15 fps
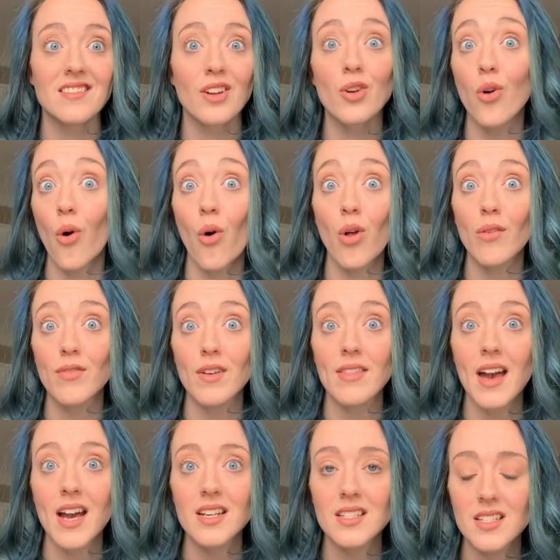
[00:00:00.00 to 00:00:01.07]
goal for
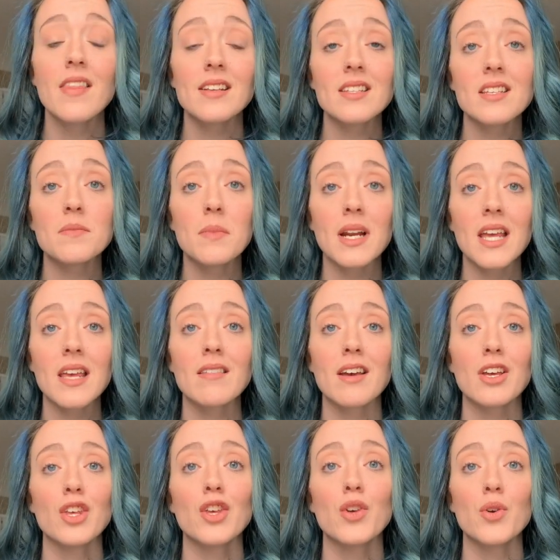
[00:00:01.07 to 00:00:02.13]
that. This is money
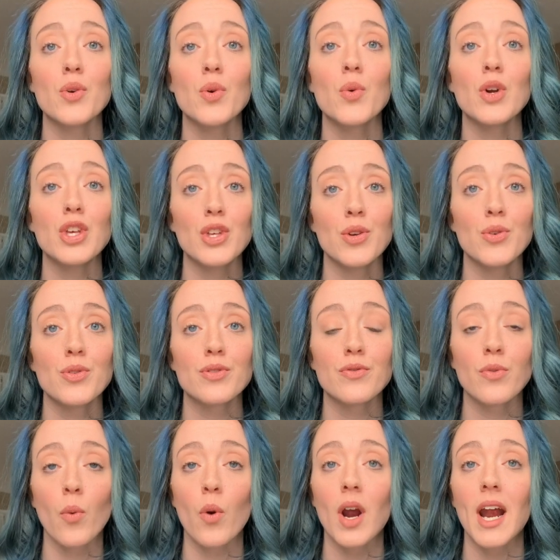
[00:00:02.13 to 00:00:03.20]
that you use
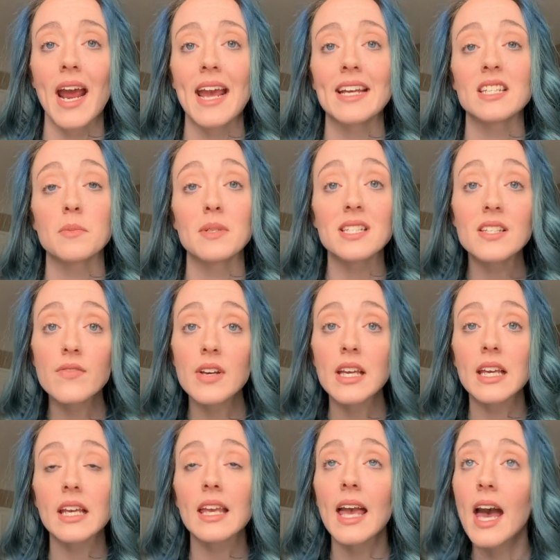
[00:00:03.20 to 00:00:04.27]
for a specific
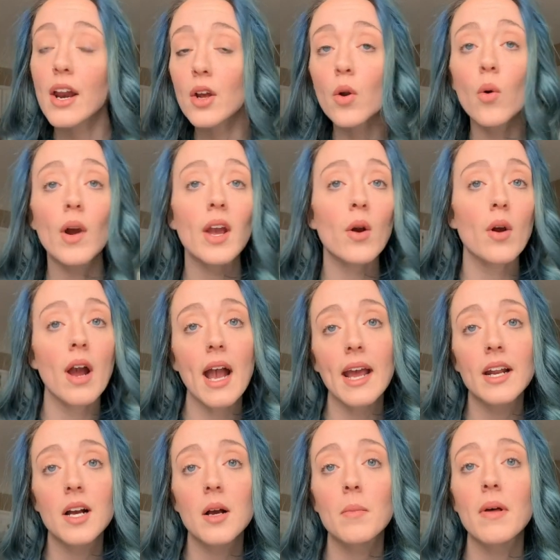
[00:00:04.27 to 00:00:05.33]
category or
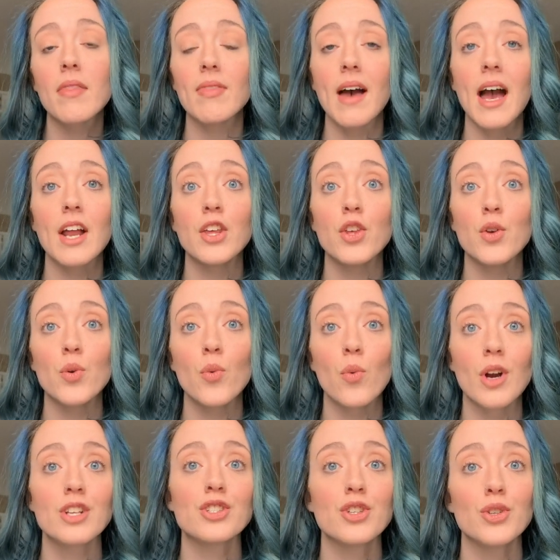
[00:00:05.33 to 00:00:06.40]
item that you
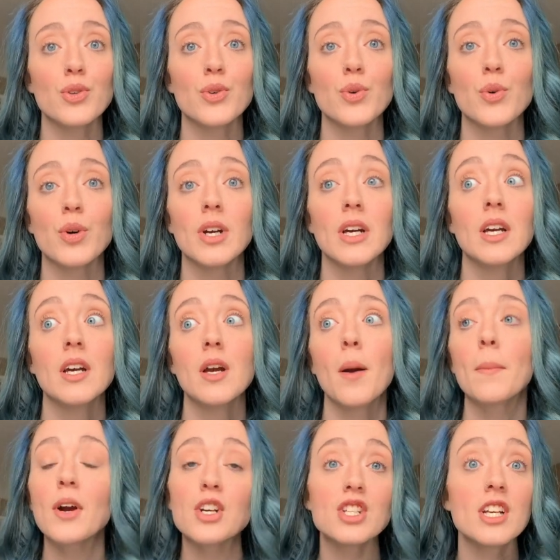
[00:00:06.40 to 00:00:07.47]
want to
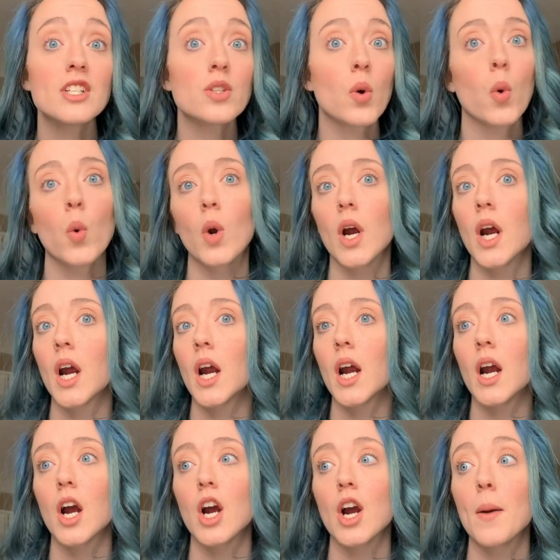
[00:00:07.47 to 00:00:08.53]
purchase or
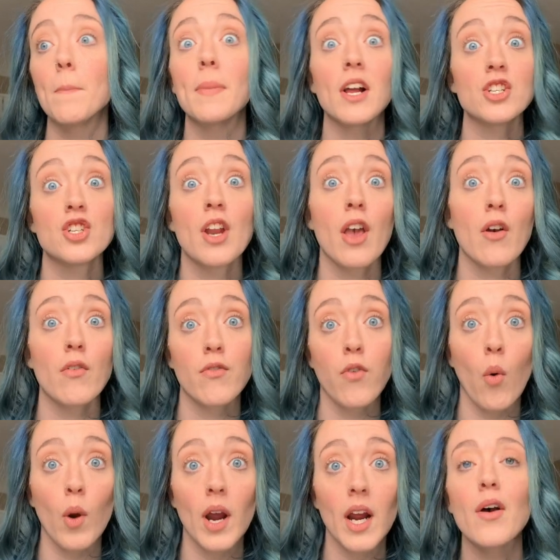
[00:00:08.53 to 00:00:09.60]
are budgeting
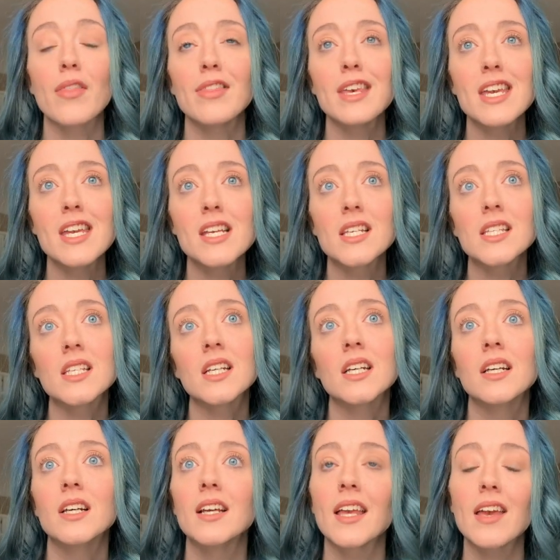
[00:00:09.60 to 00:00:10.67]
for. These
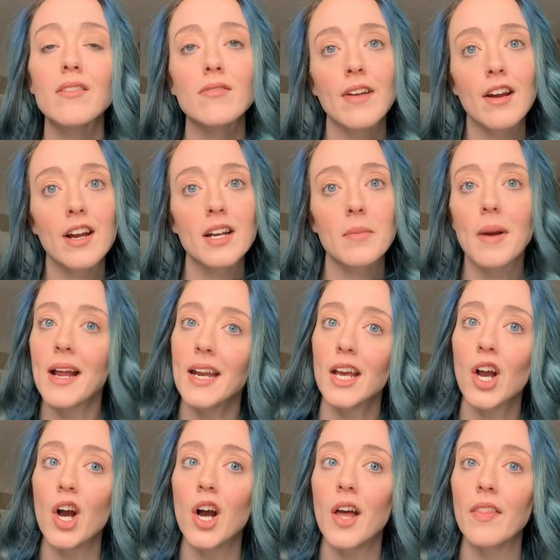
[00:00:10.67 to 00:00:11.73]
can vary depending
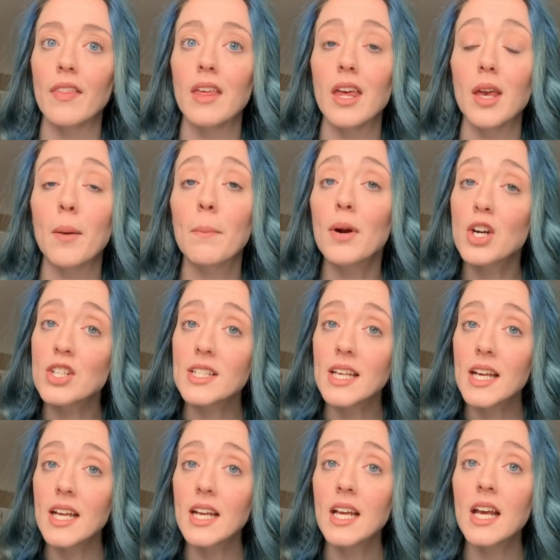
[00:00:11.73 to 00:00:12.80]
on the
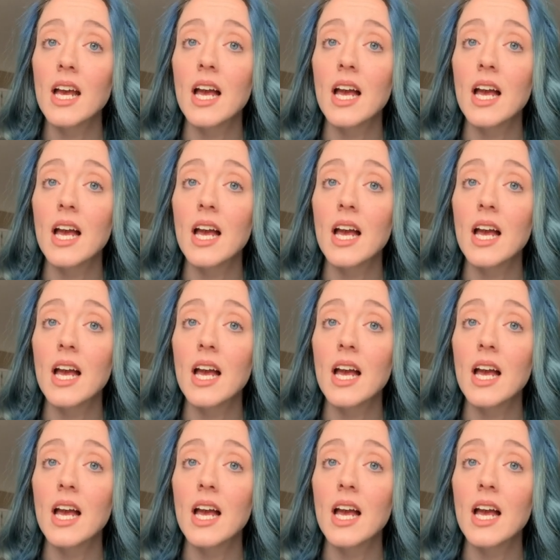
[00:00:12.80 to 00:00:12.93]
person,